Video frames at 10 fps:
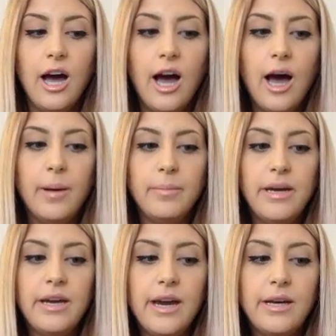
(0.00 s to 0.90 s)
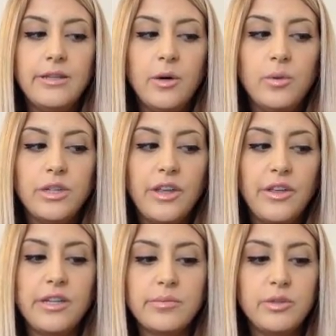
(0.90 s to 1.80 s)
The only
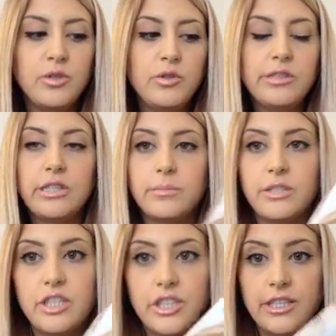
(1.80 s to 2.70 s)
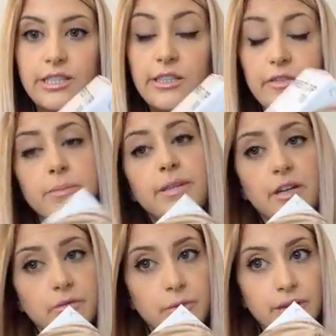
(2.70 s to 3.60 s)
thing is, when you're using a bleach like this, you have to be
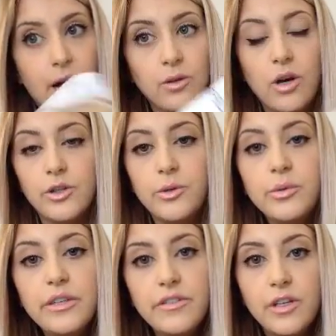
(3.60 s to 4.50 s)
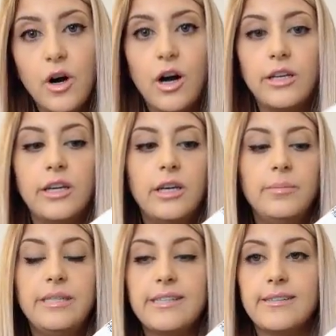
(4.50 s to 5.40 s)
careful with how long you leave it on,
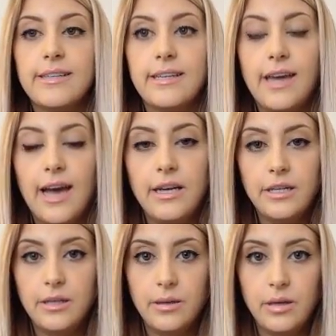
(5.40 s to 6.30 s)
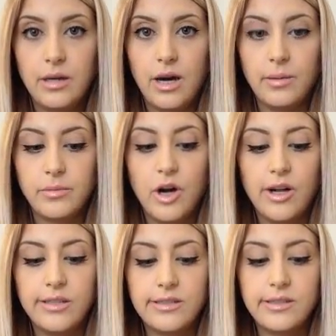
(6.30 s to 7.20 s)
because it can
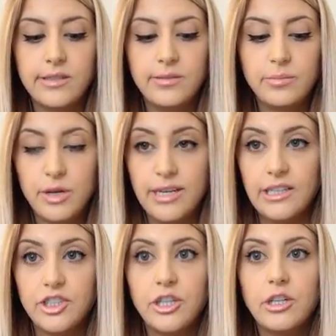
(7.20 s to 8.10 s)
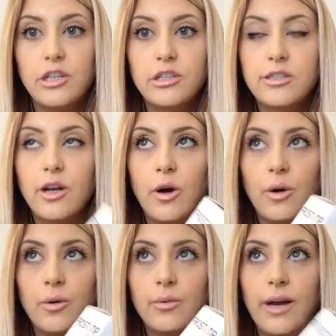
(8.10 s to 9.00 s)
cause breakage.
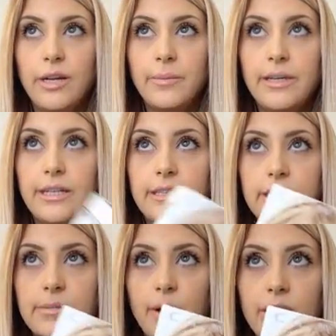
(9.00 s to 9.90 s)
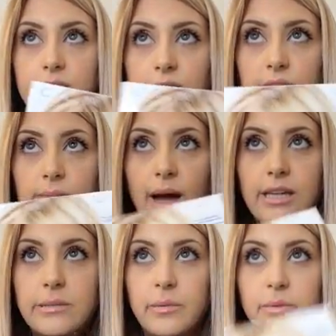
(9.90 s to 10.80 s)
So anyway, this box said
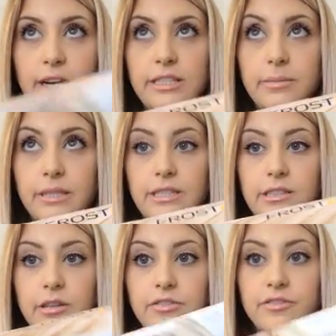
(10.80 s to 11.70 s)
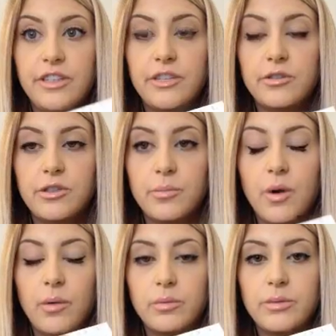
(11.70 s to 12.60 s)
maximum 90 minutes, so I figured they're
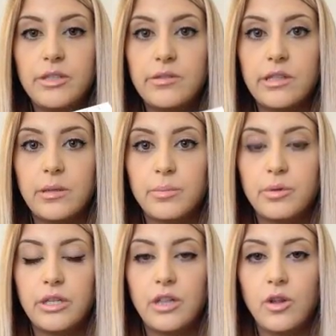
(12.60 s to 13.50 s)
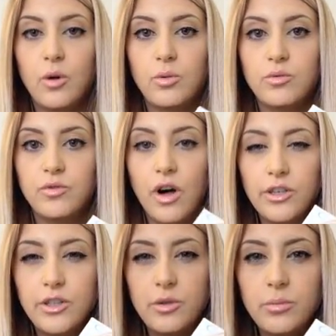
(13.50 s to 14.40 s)
probably using a pretty low
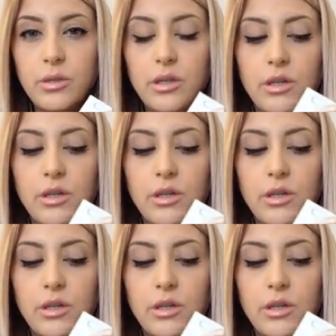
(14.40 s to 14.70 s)
volume,